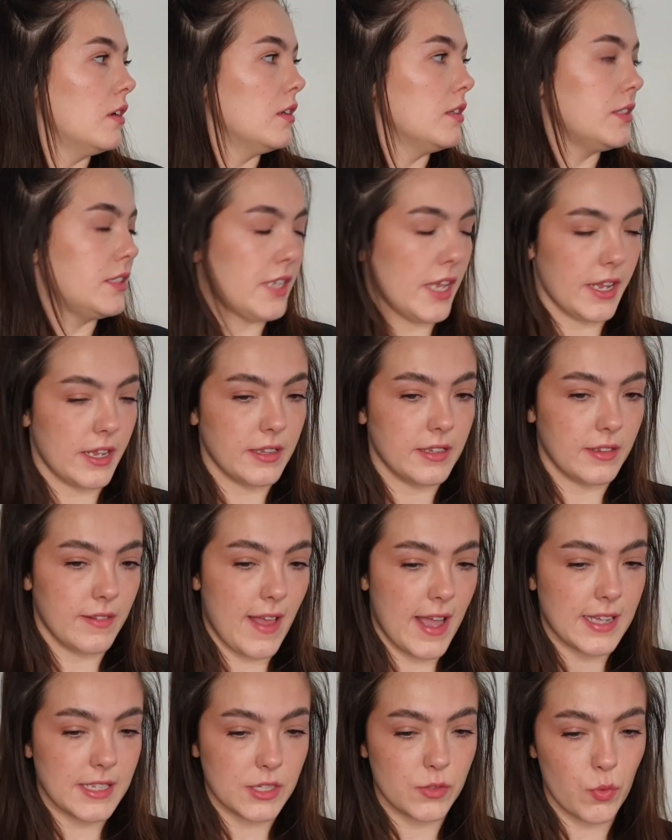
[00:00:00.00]
Second to
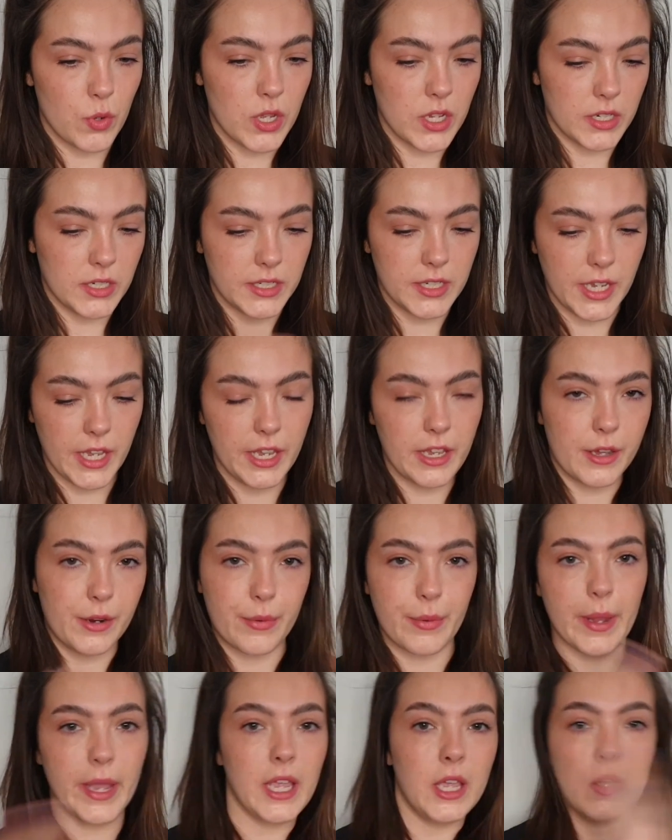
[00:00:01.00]
last one, here
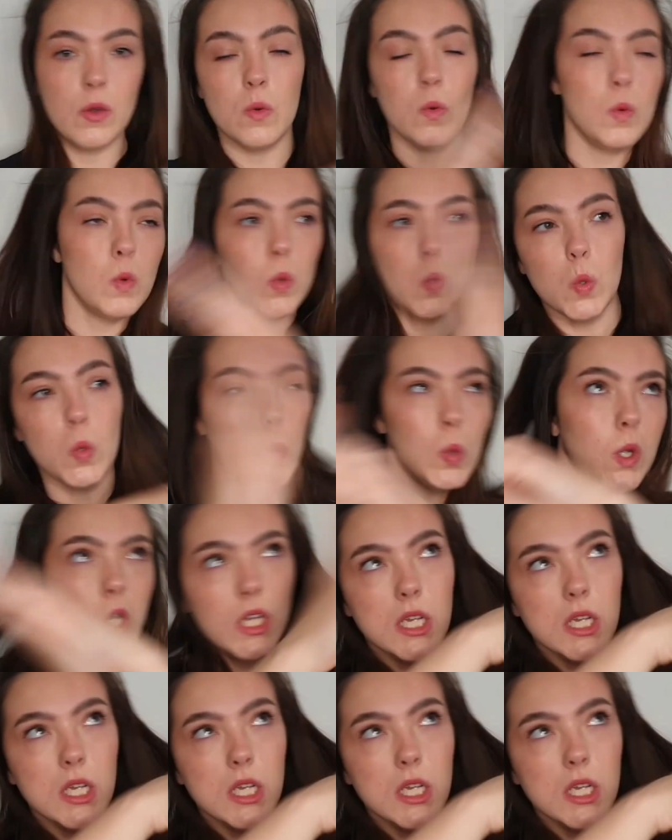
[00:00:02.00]
we go.